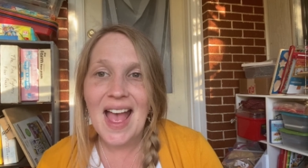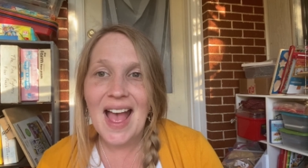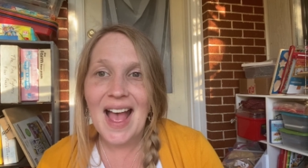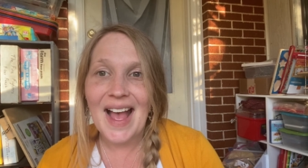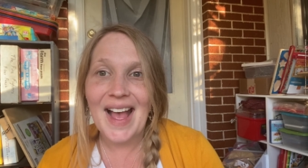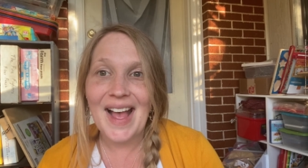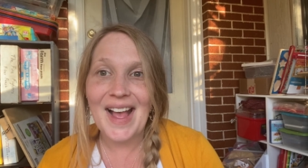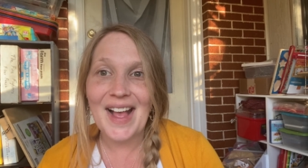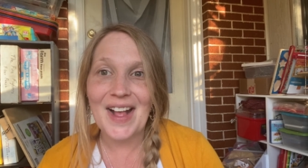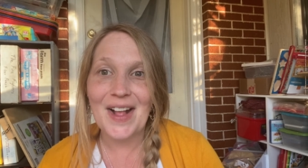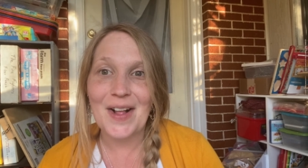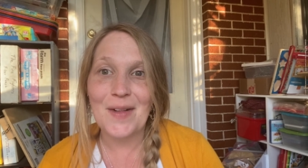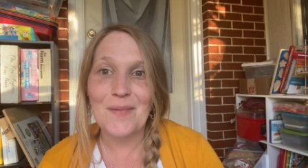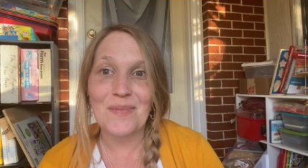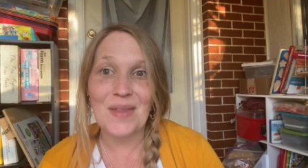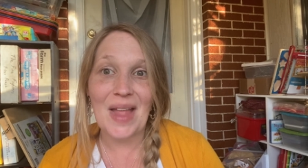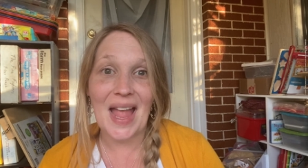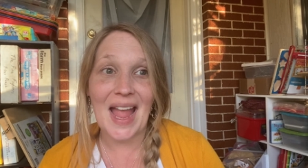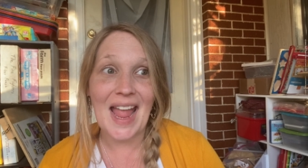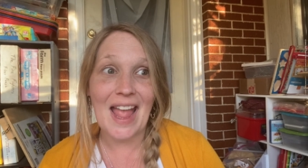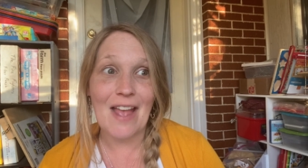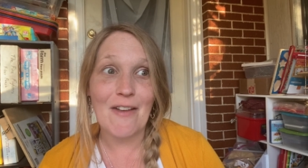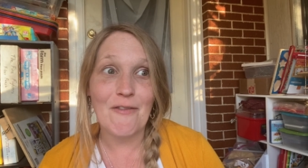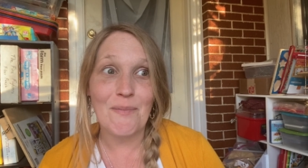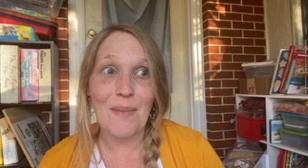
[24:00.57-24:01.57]
I
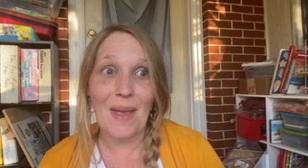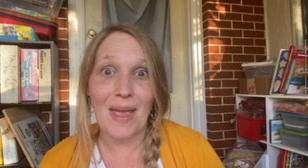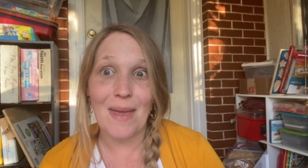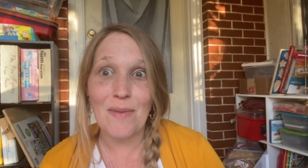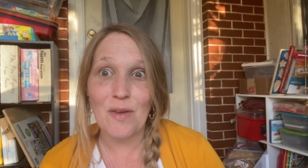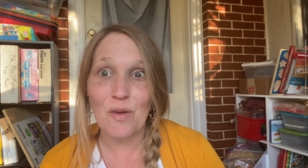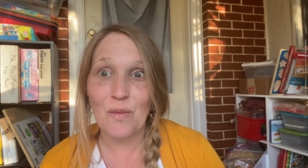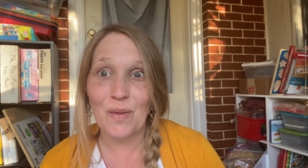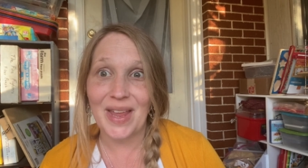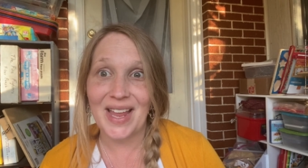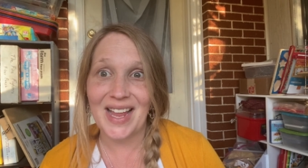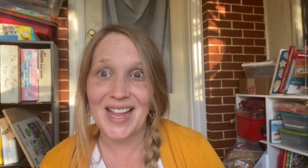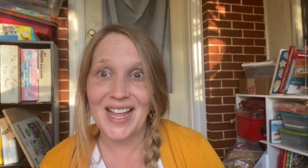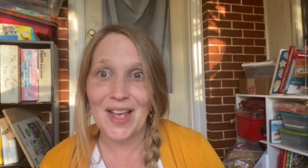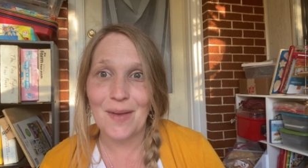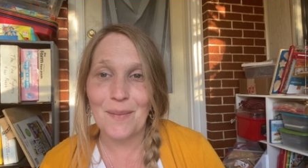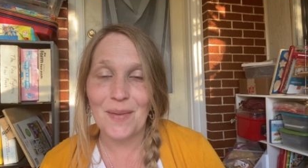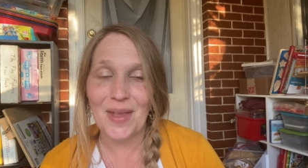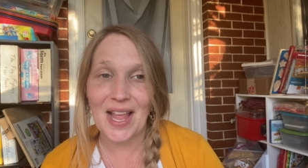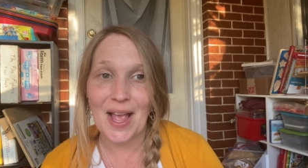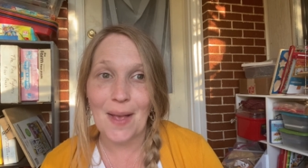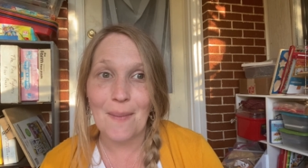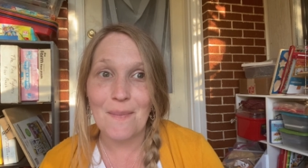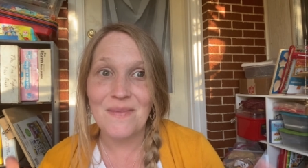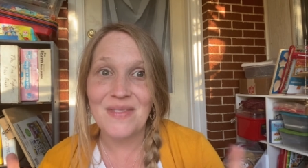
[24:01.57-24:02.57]
have baby week
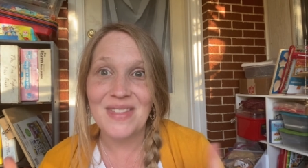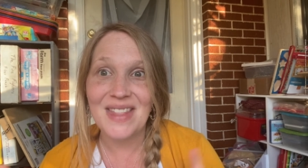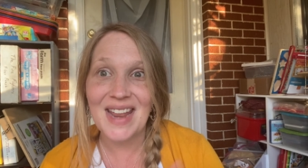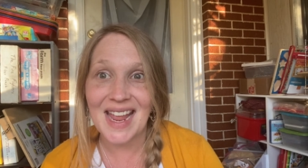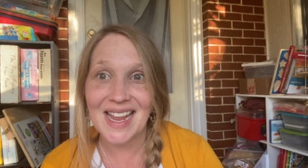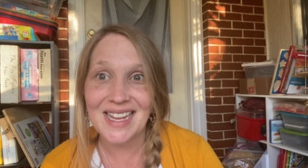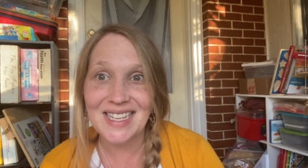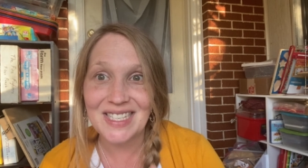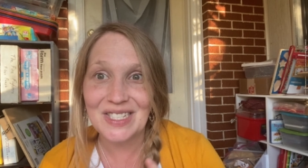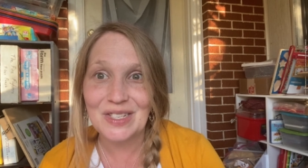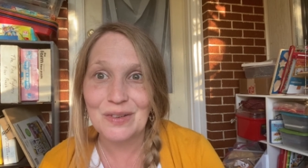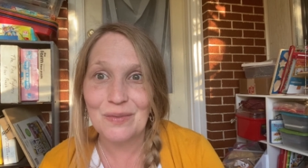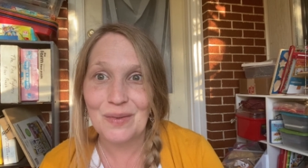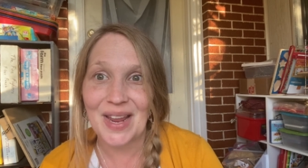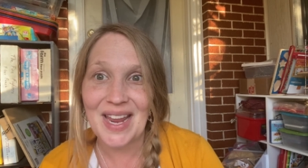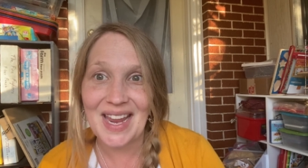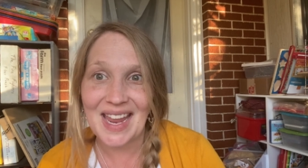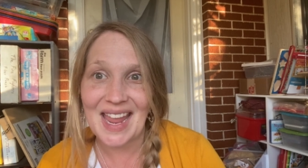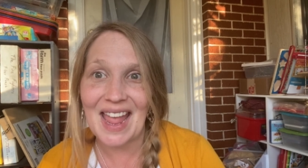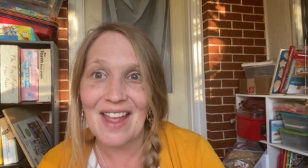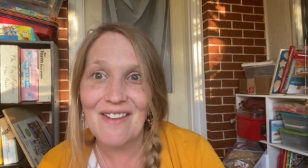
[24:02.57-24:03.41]
coming up next week.